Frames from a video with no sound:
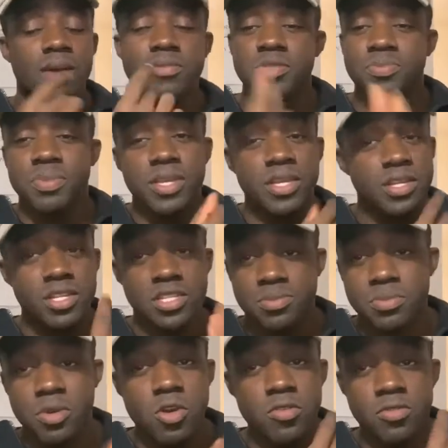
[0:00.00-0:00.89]
speeding
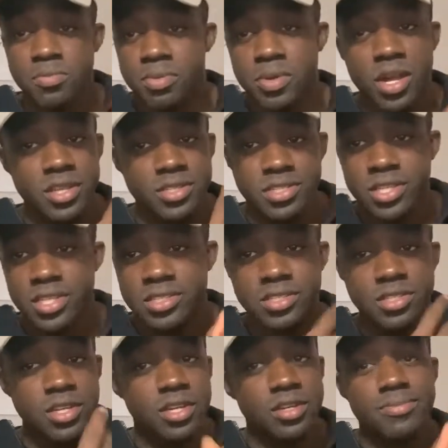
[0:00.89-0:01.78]
this moving
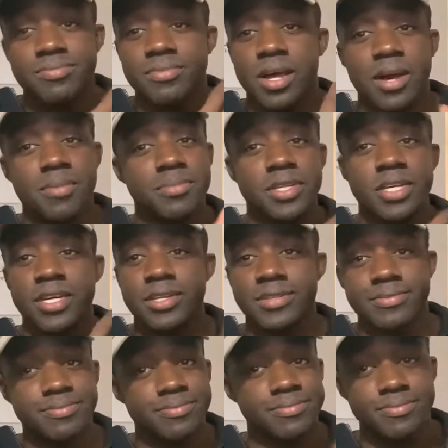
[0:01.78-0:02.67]
process up. I'm done.
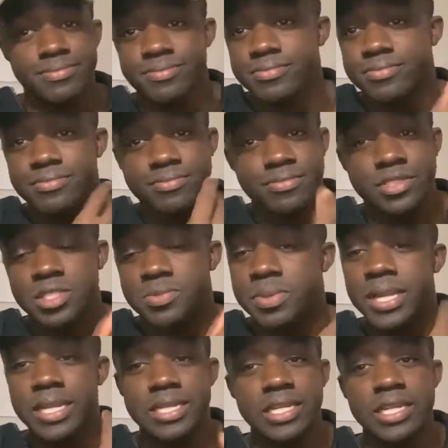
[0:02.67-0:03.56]

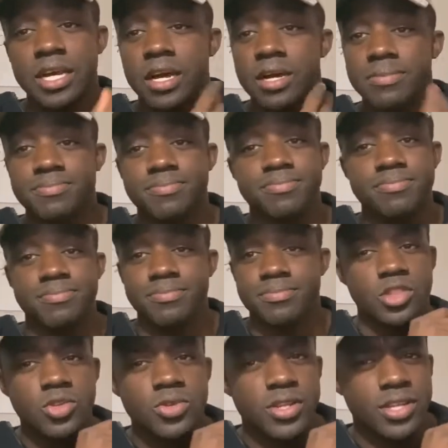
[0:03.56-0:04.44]
Speeding it up.
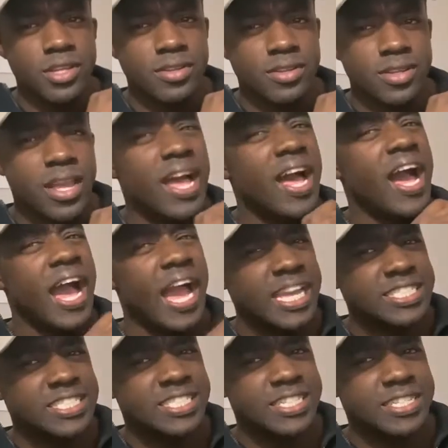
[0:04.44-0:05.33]
Three,
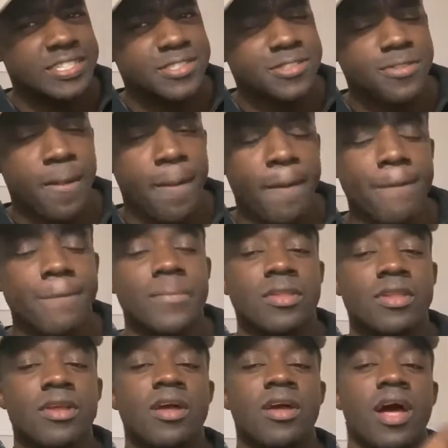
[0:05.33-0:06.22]
hygiene.
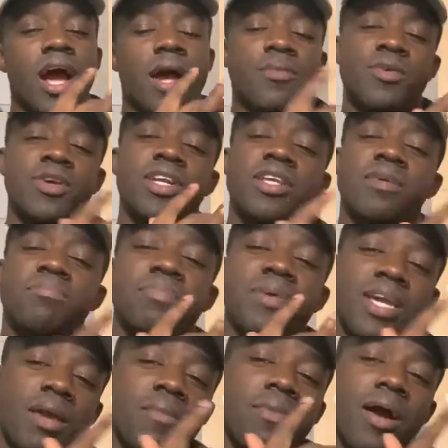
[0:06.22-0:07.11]
I'm really
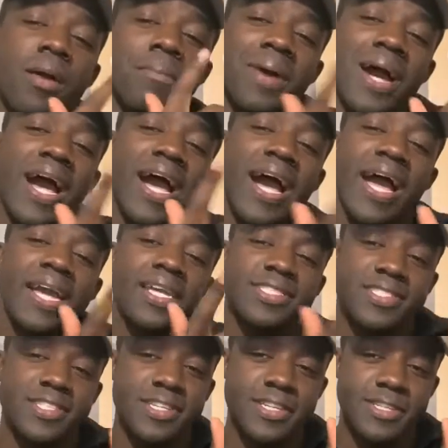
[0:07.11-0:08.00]
big about my
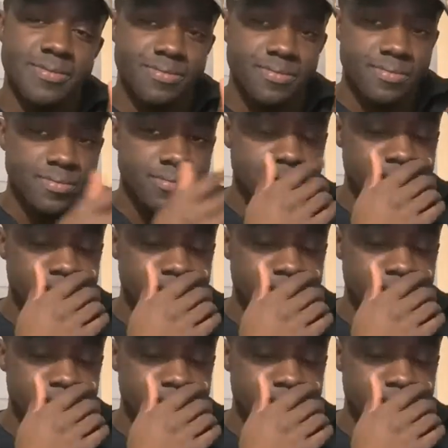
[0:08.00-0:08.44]
hygiene.